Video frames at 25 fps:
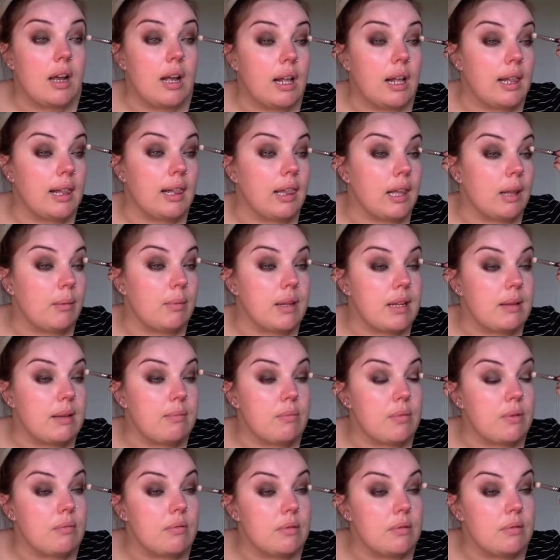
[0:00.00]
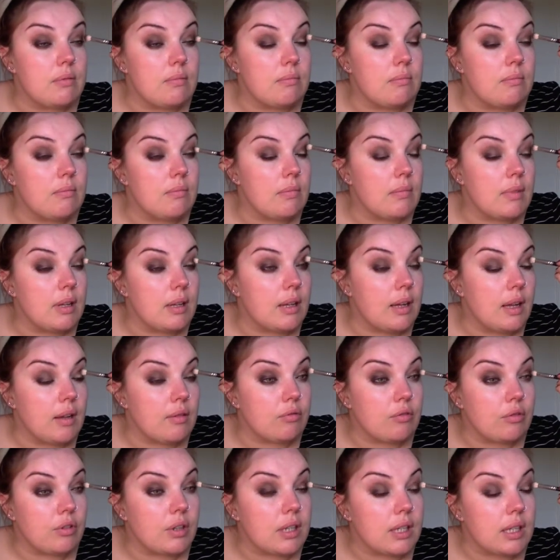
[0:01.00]
clubby
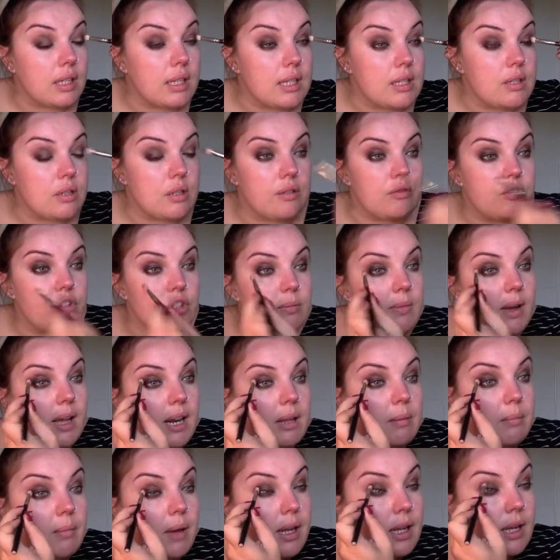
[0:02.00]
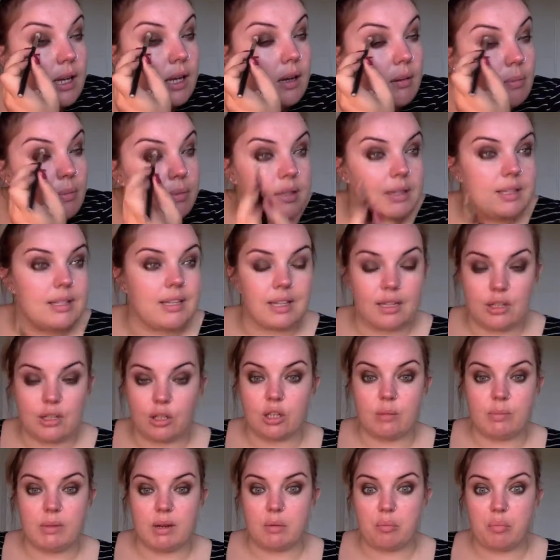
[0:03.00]
and really sort of dramatic makeup, it's going to look
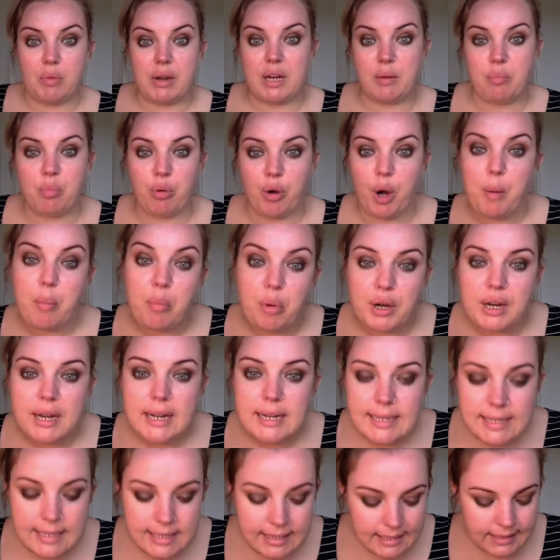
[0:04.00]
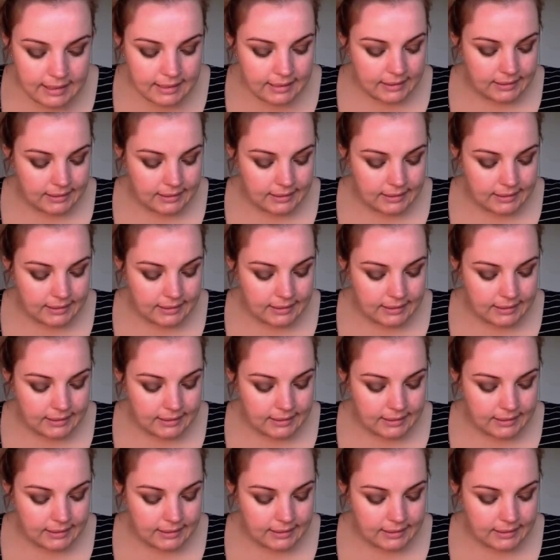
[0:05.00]
a bit inappropriate.